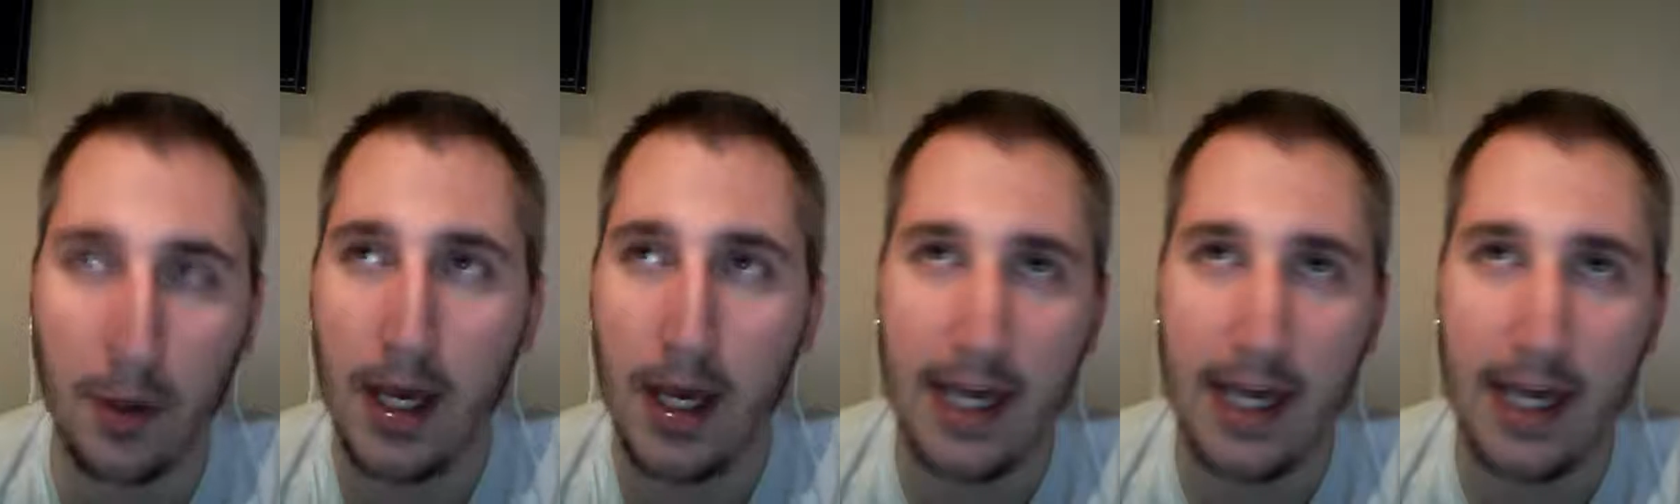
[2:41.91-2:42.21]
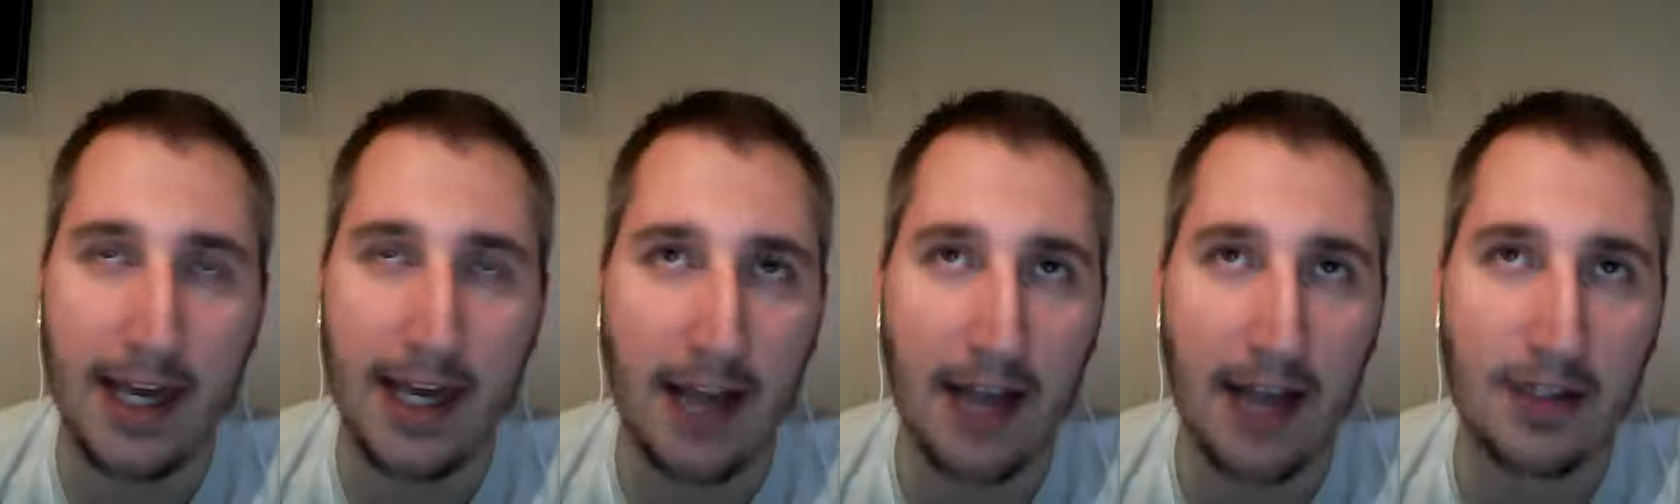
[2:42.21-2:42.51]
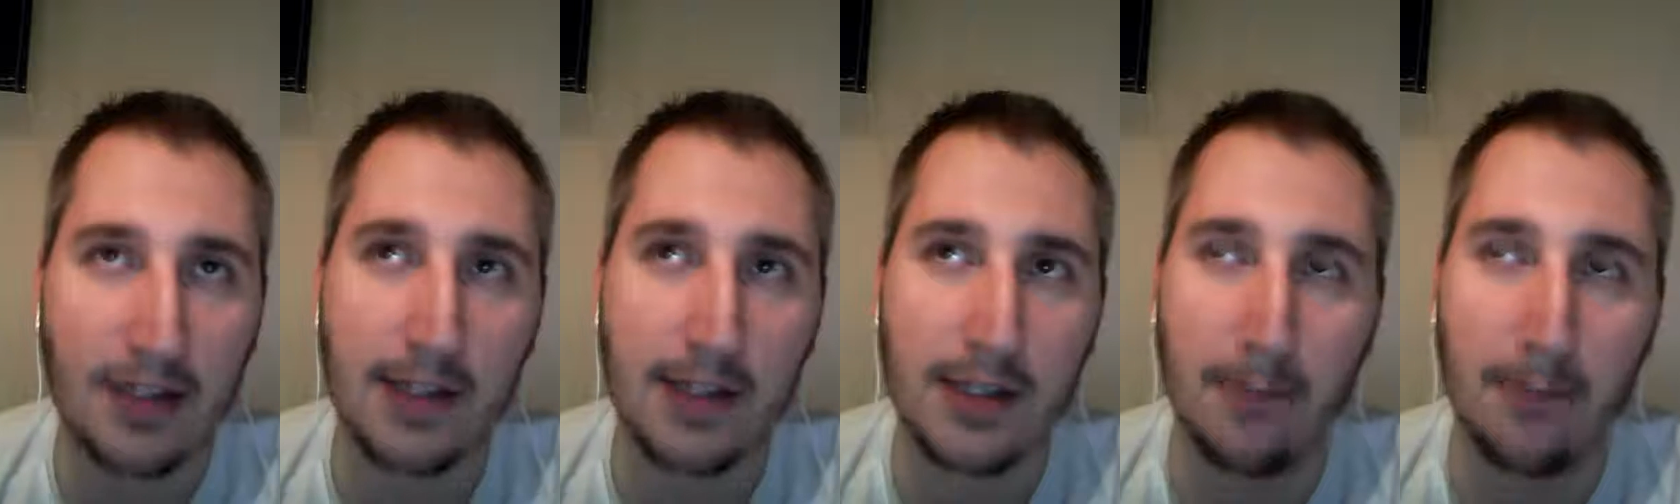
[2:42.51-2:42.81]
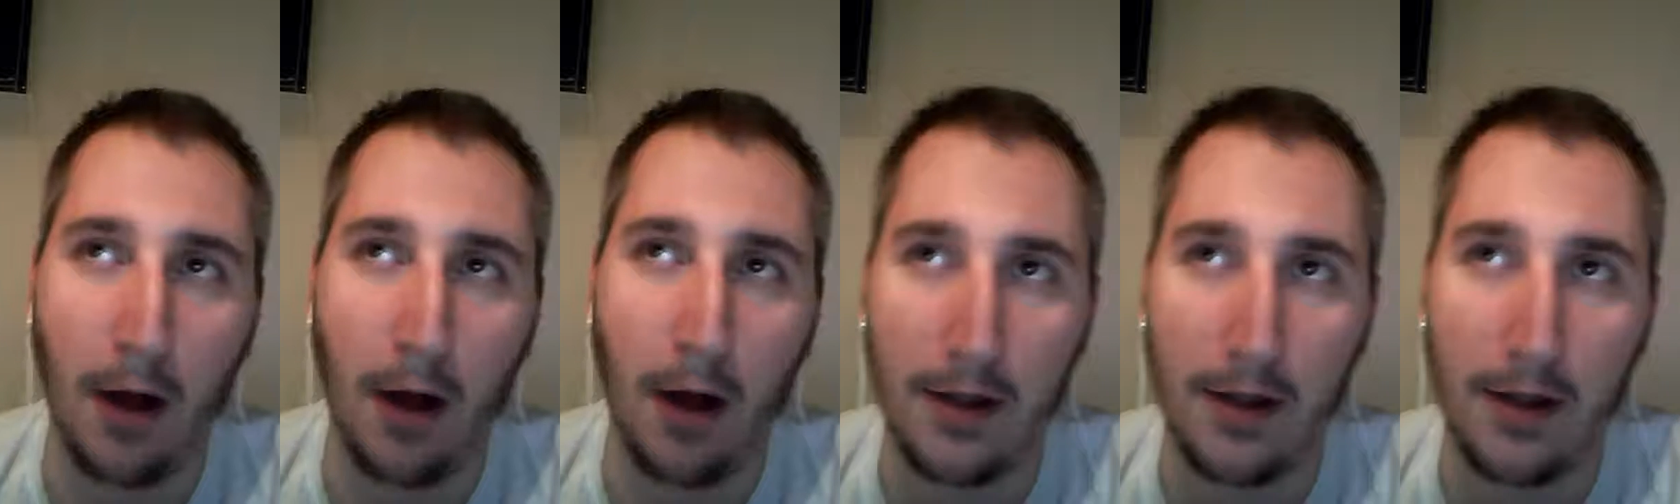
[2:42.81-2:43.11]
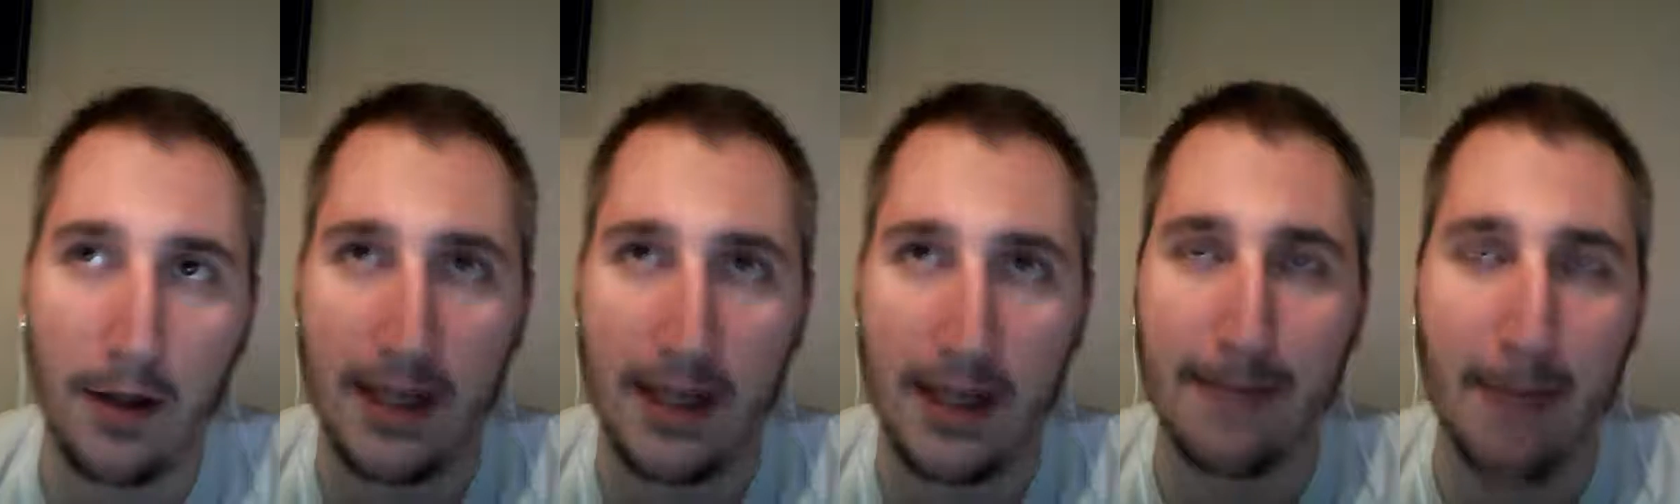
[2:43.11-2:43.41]
He catches the ball.
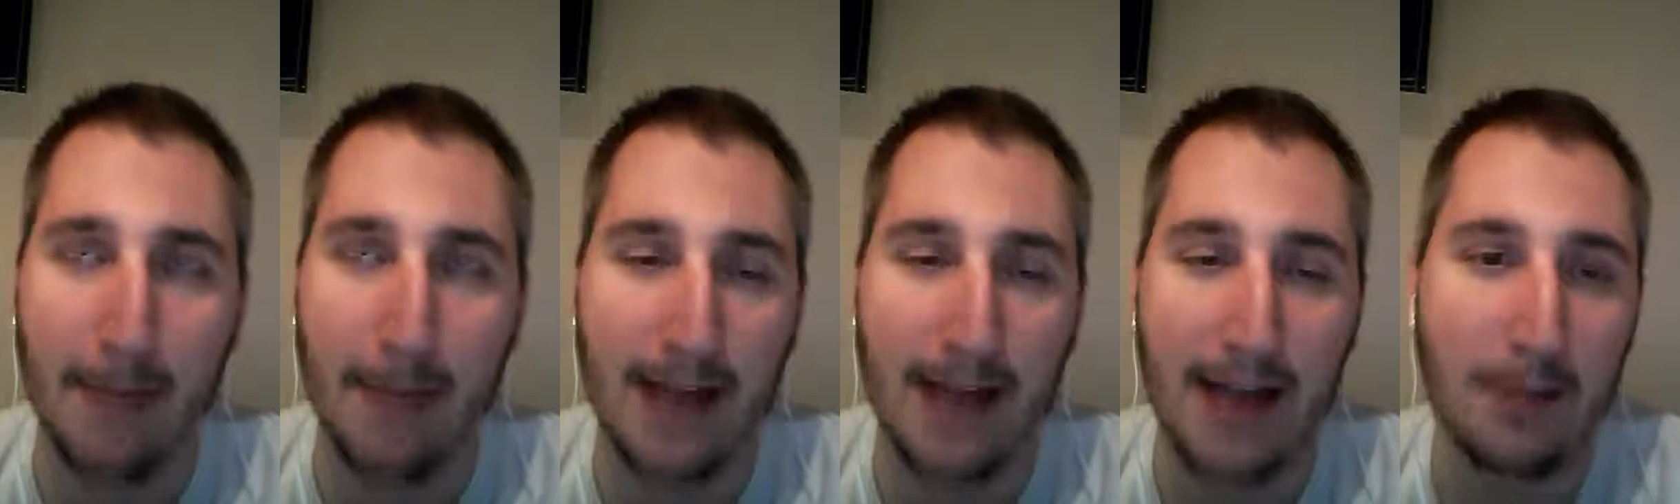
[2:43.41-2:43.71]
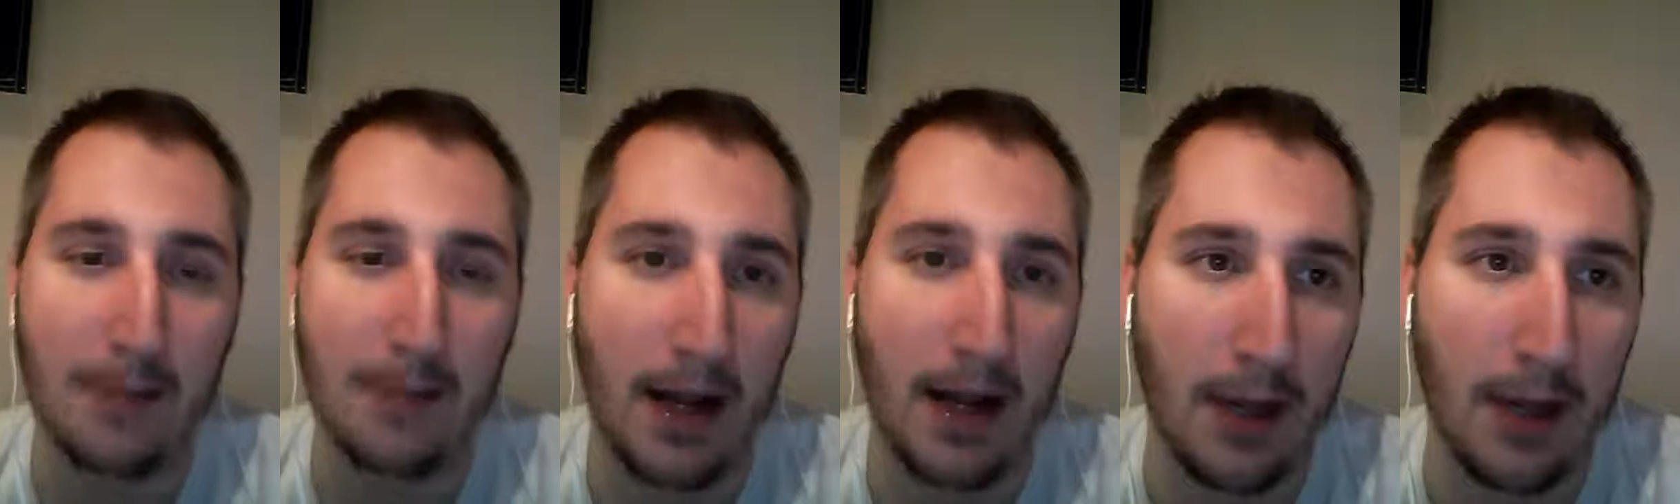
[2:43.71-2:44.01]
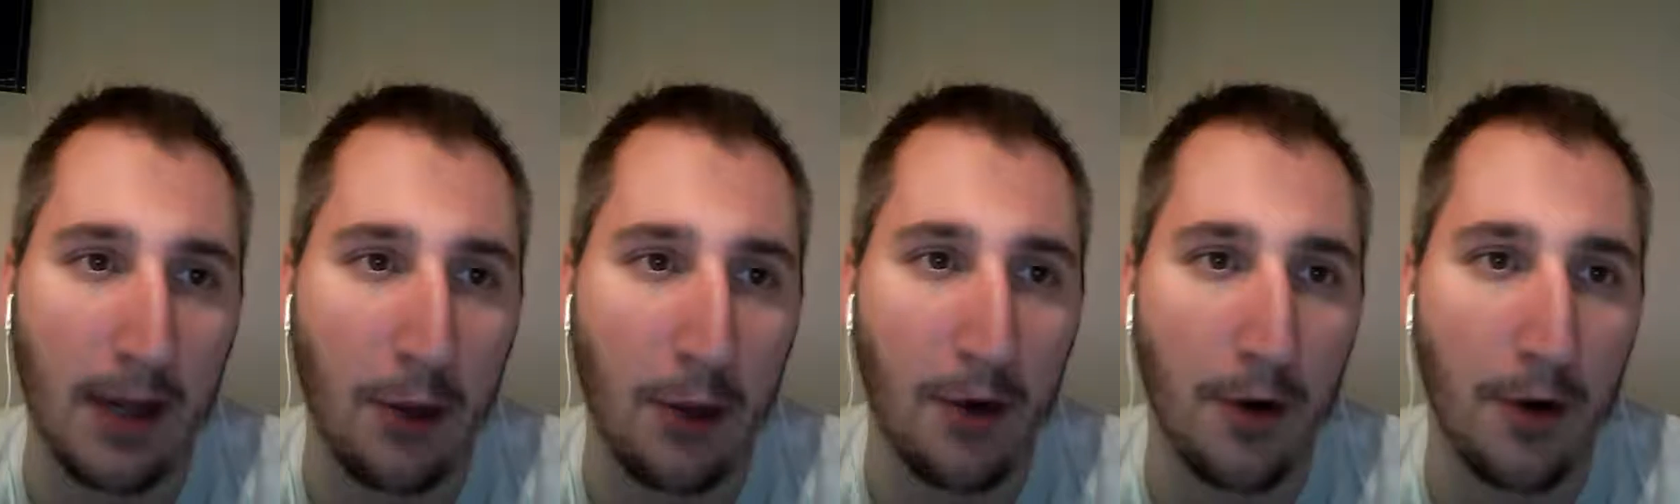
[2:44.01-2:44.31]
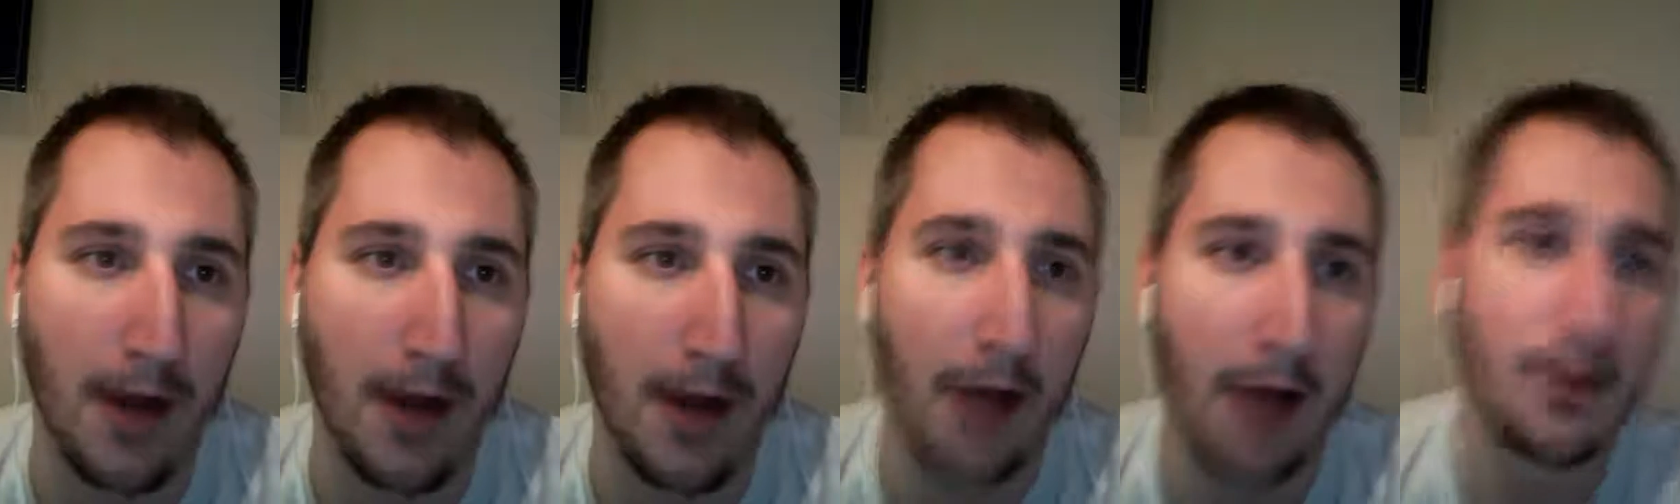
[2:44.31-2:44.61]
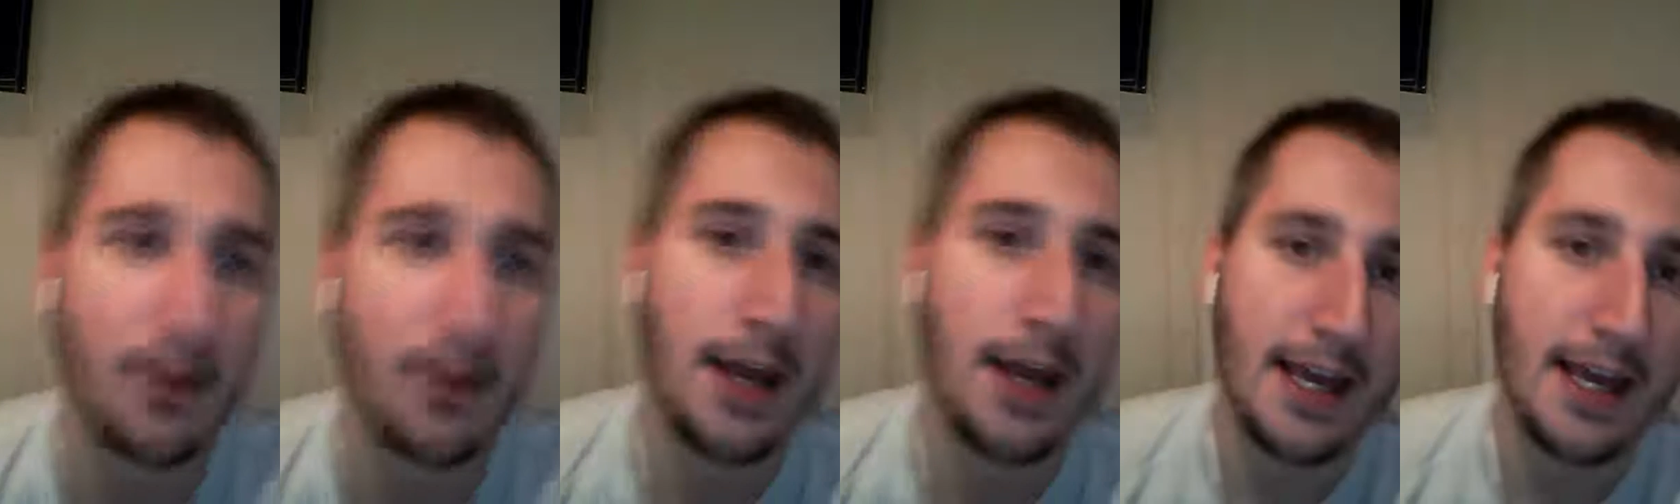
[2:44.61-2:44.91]
He can pass block on third down.